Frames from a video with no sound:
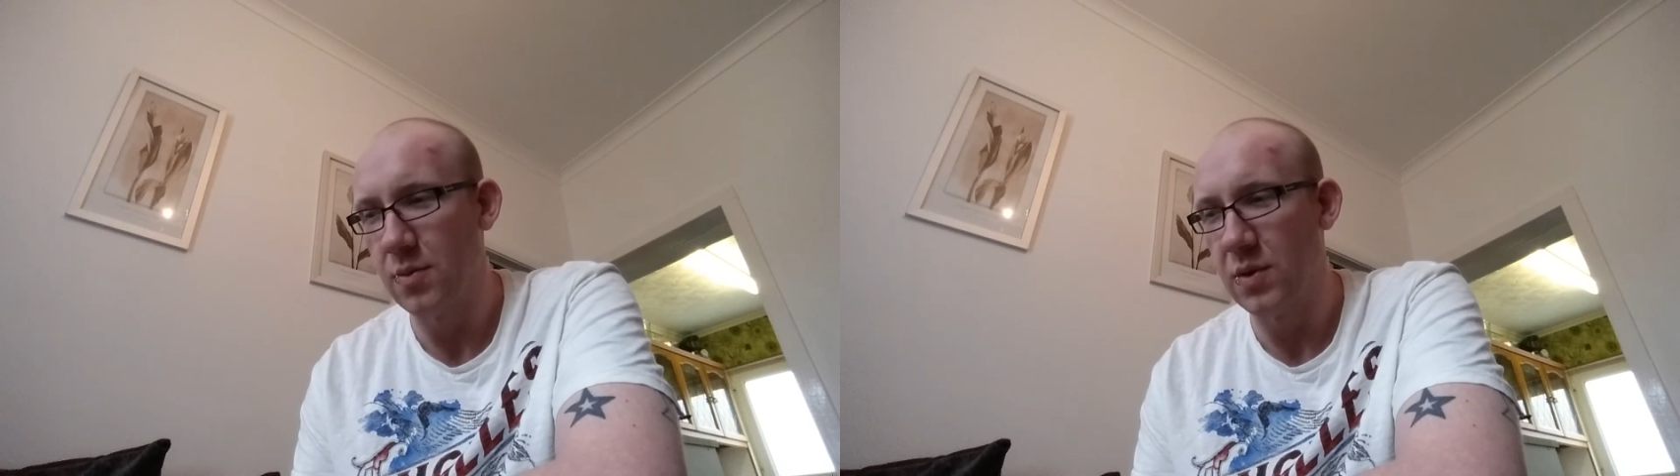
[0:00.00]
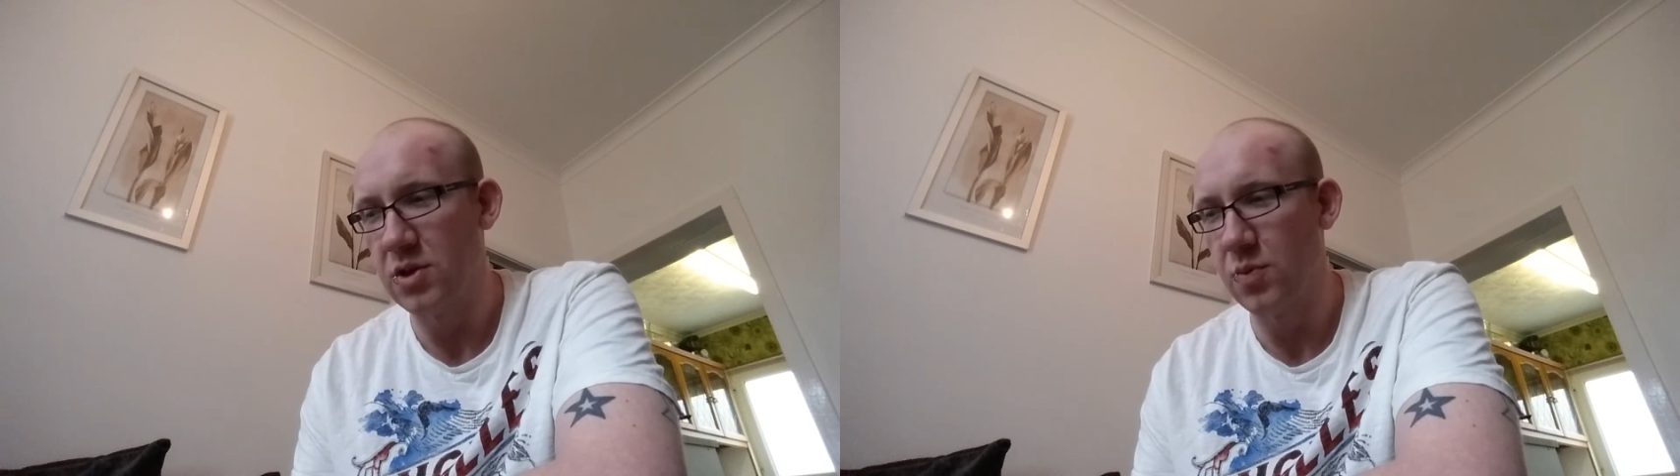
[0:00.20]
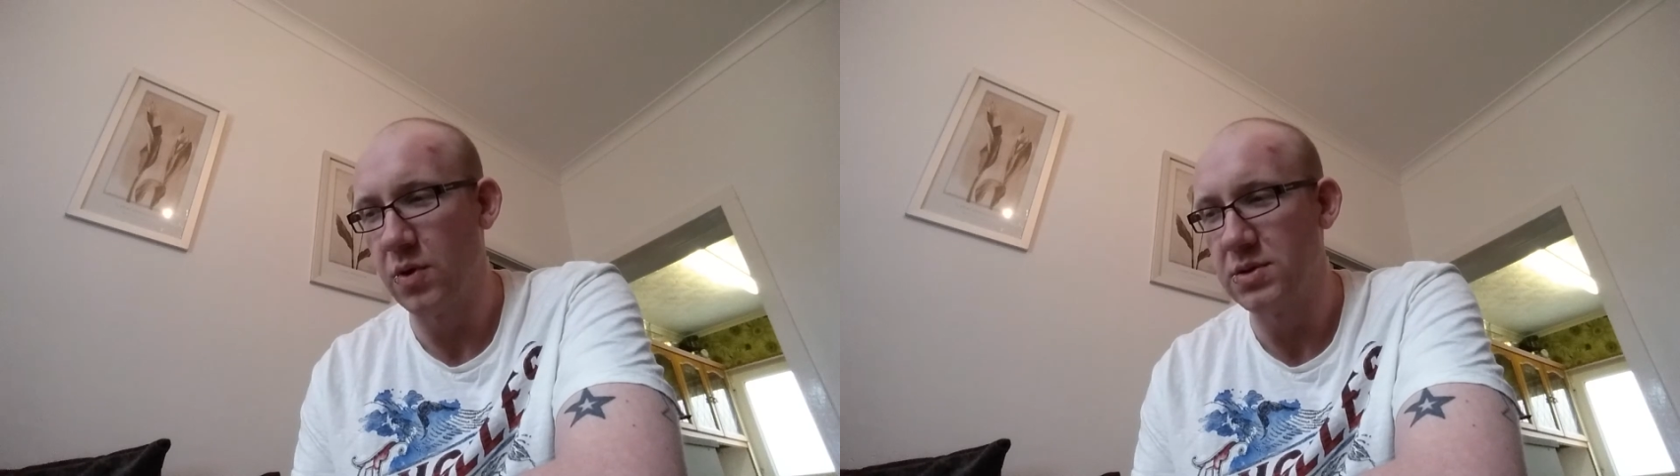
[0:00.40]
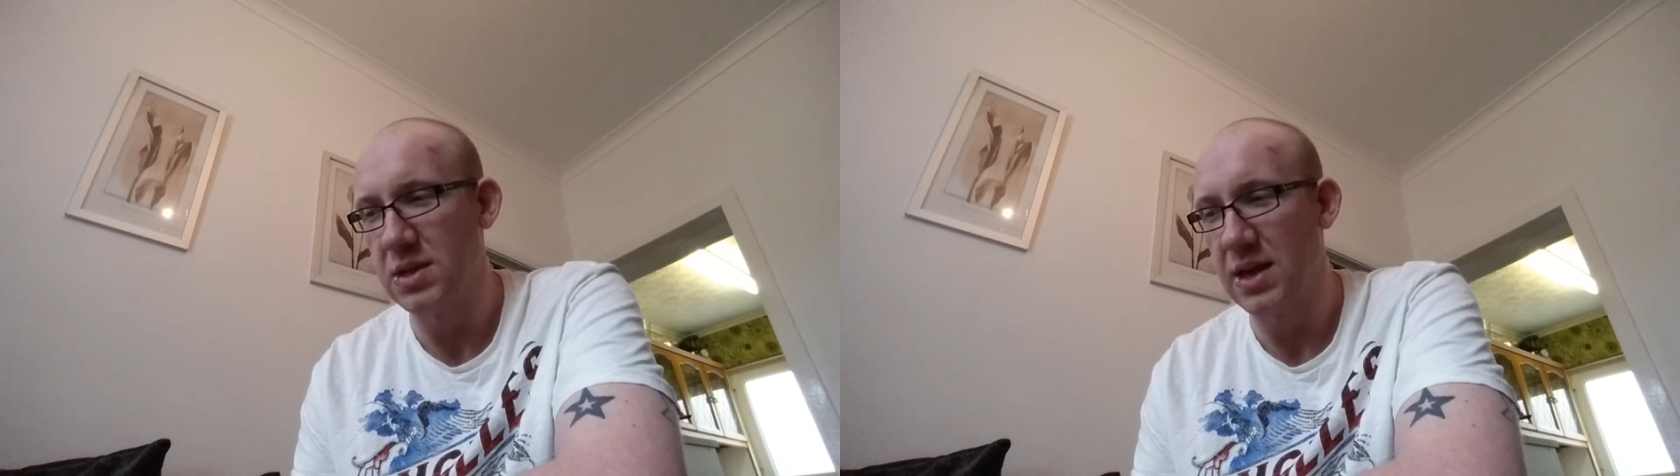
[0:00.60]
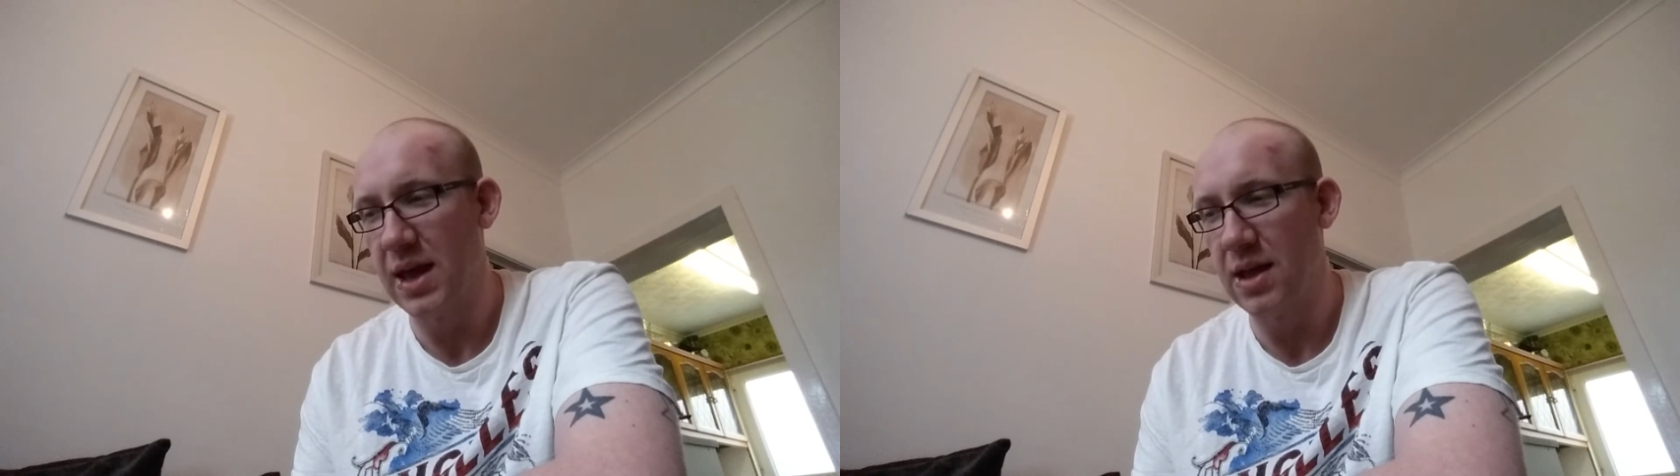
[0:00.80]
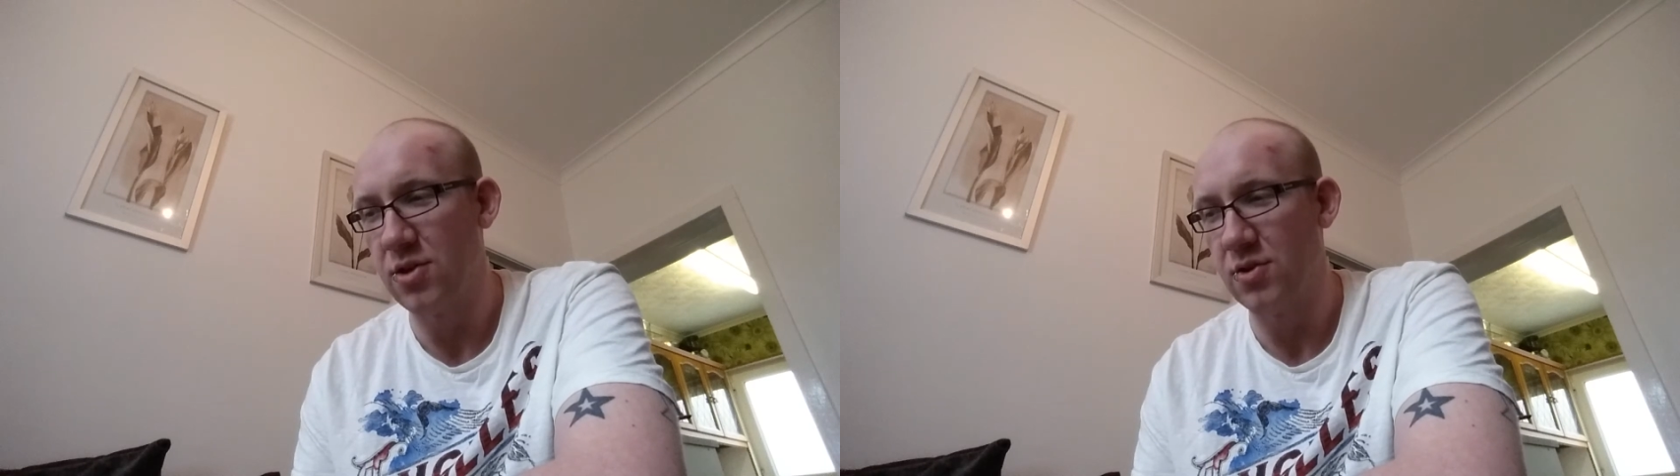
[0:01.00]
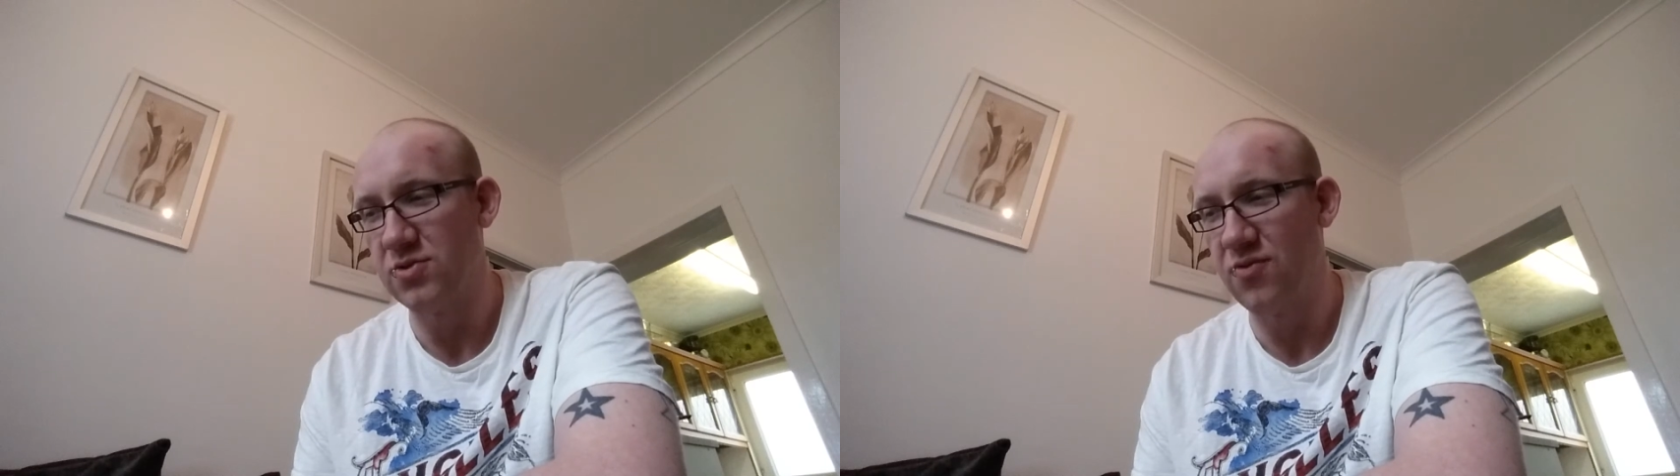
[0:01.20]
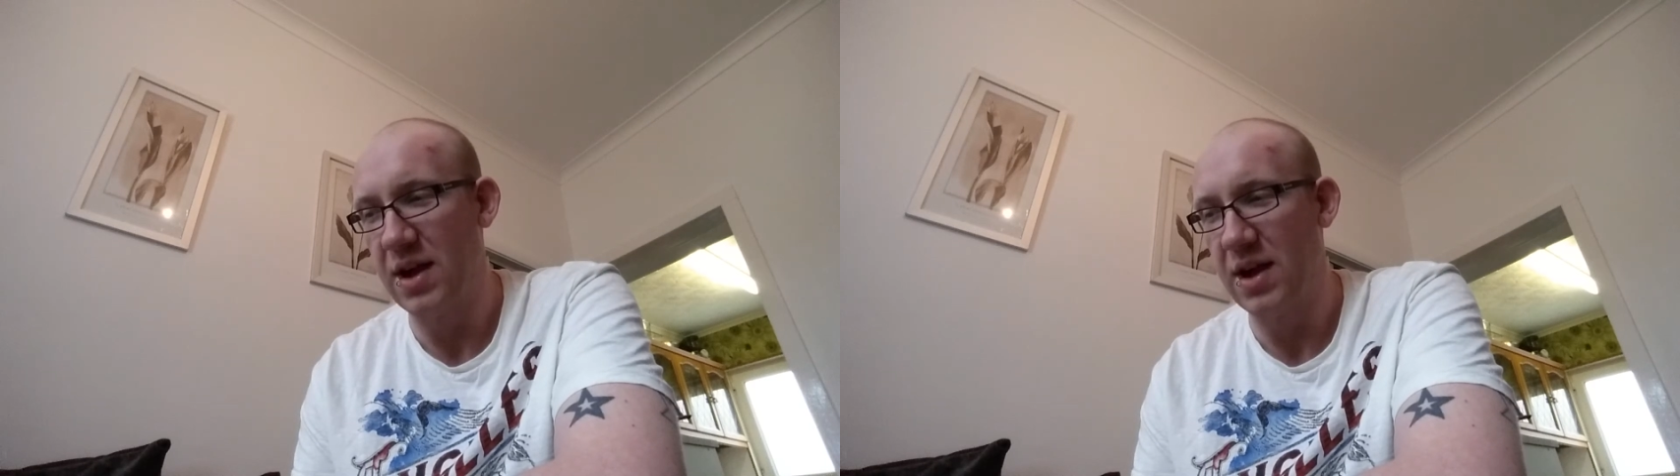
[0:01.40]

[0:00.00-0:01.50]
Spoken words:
which was the Angels